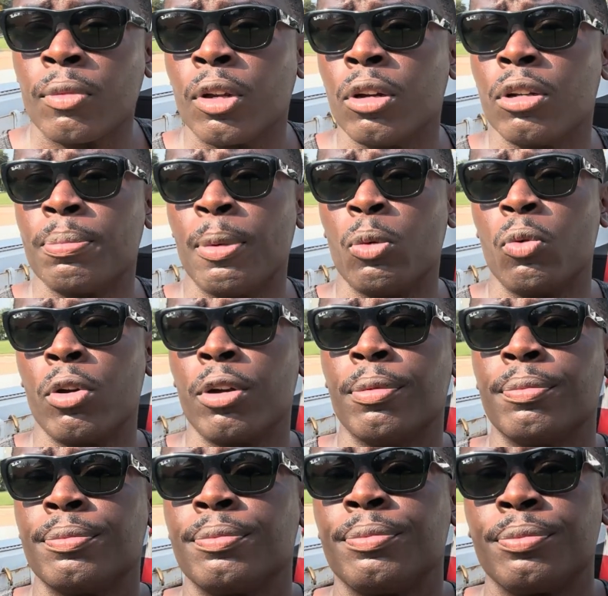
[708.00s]
Here's my water.
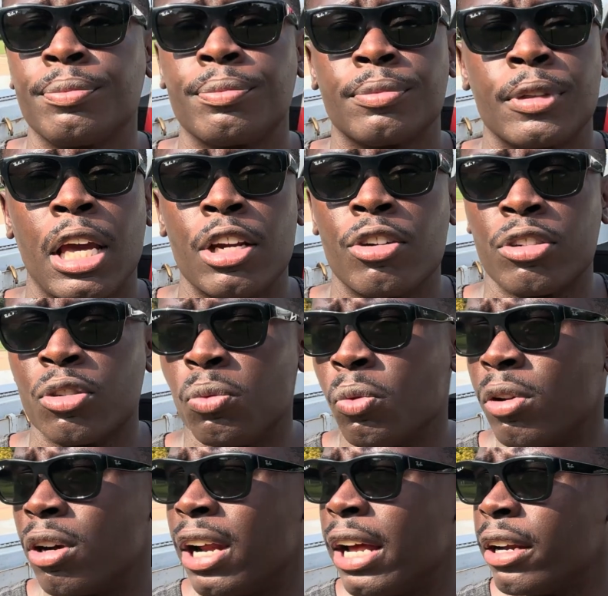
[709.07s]
Gotta drink some
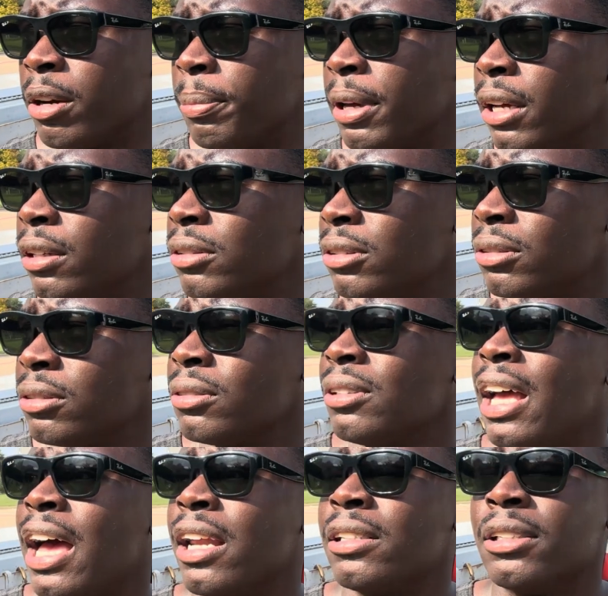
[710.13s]
water out here, man. It's
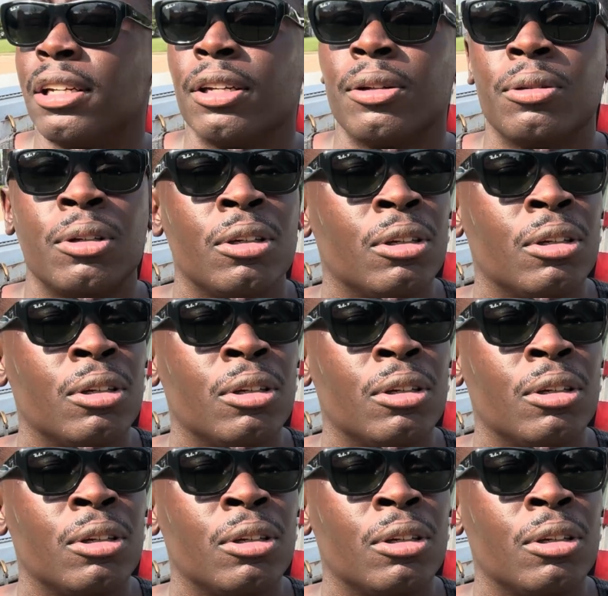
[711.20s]
hot as hell.